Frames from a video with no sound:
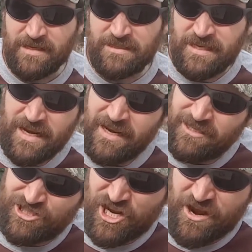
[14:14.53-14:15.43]
Sit in
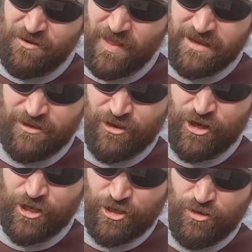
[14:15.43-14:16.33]
a chair like you're
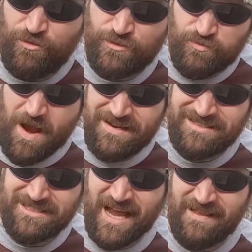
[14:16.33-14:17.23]
gonna use right
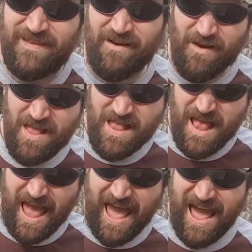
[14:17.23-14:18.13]
inside there.
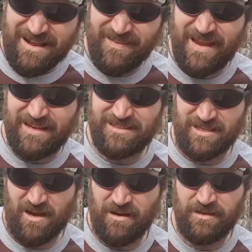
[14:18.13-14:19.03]
Act like it's
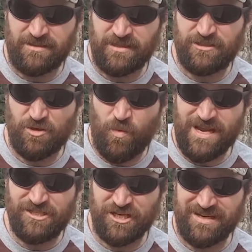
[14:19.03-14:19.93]
the hunting
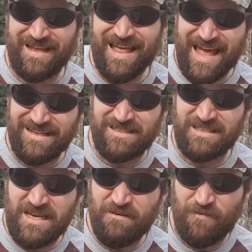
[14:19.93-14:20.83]
situation and
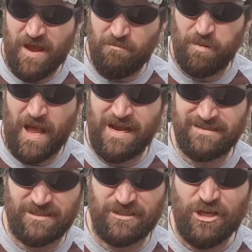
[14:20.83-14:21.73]
see if that
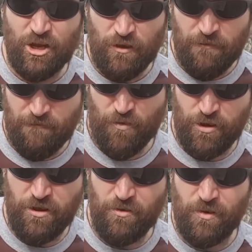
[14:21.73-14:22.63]
blind's for
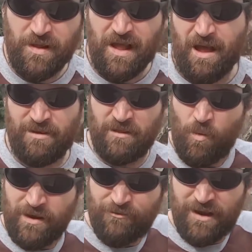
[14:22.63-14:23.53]
you. I mean, the
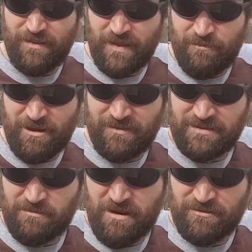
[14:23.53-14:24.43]
one great thing about
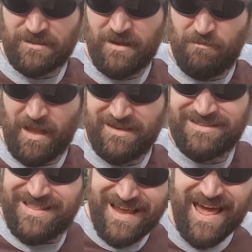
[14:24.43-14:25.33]
these Ameri
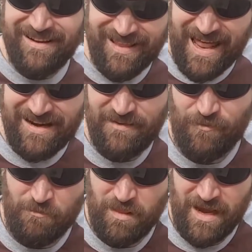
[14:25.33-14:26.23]
blinds, they got a lot of
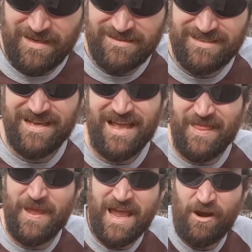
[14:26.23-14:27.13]
different blinds
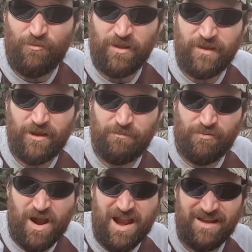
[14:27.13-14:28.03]
and they got a really good
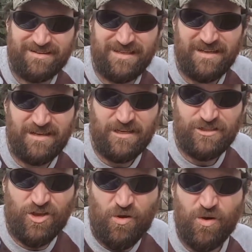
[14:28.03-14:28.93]
product.
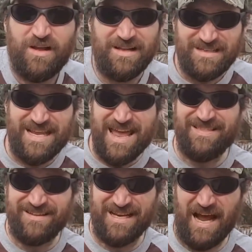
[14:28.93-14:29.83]
So
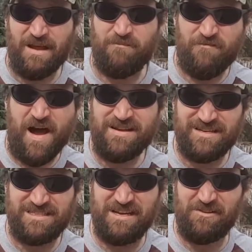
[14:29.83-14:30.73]
take the time, find
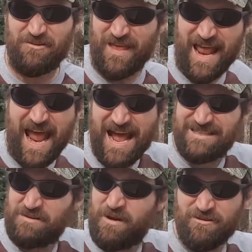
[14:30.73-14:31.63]
a dealer that
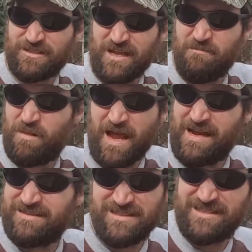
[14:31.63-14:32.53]
has Ameri
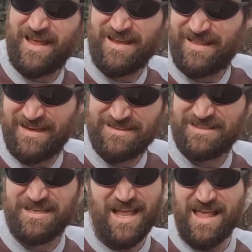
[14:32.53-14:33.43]
blinds like
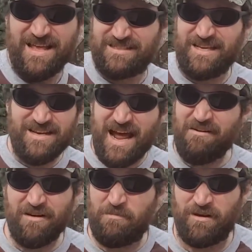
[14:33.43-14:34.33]
this, sit
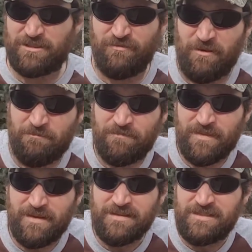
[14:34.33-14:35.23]
down in a bunch of them.
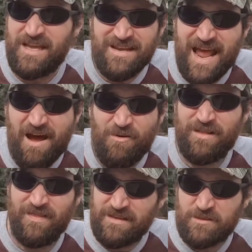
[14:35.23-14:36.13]
Sit down
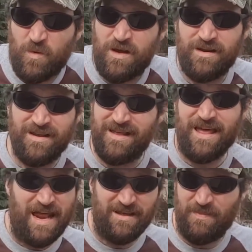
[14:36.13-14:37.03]
in this one
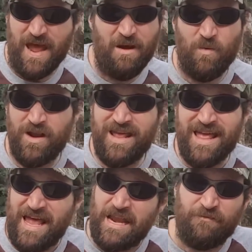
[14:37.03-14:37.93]
and in that one,
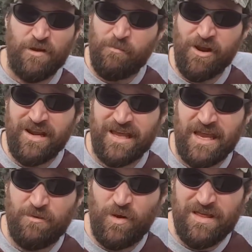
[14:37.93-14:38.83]
and if you're bringing a
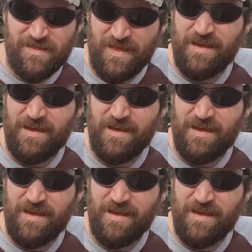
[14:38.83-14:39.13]
kid with,